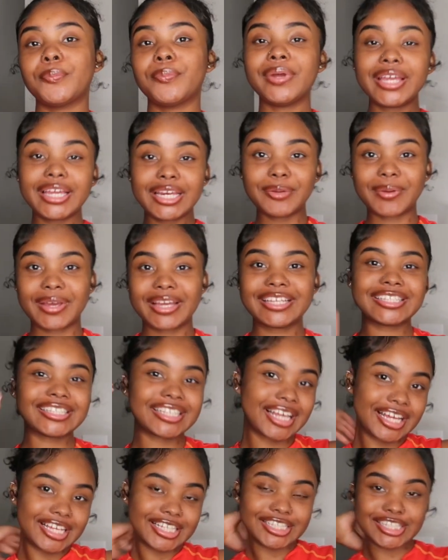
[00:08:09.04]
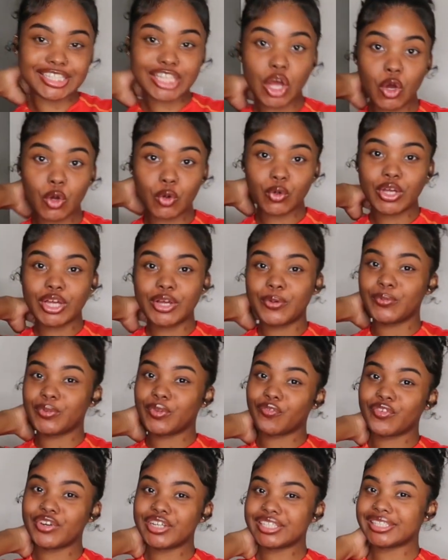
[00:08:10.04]
But anyways, so
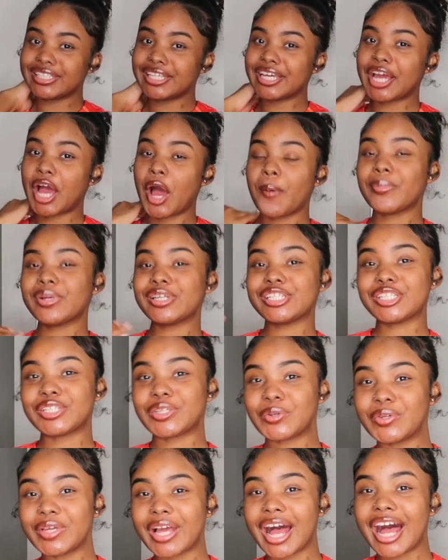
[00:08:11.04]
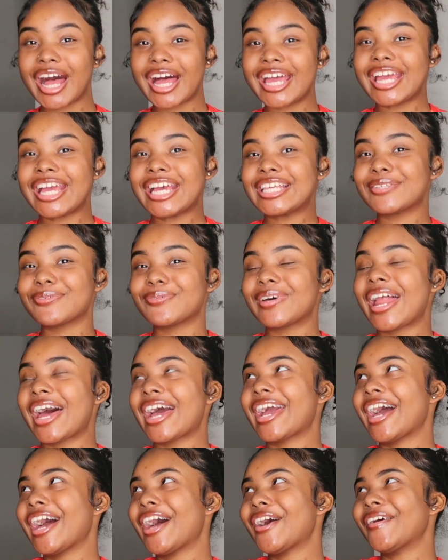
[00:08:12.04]
the first thing I'm gonna show y'all is what
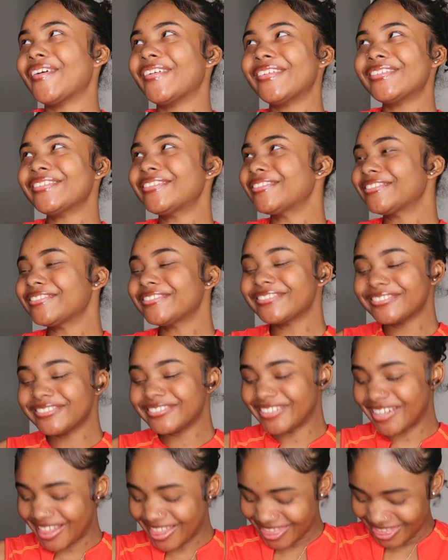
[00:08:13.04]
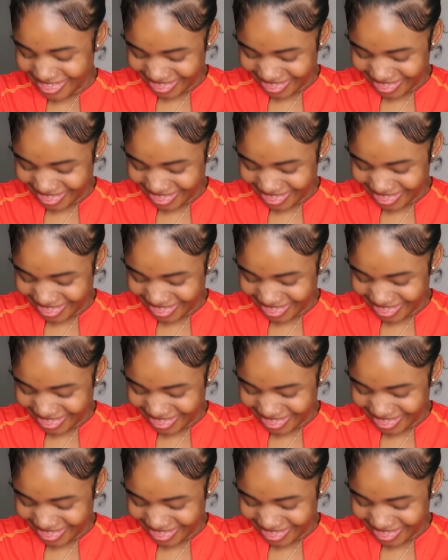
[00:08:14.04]
I got on.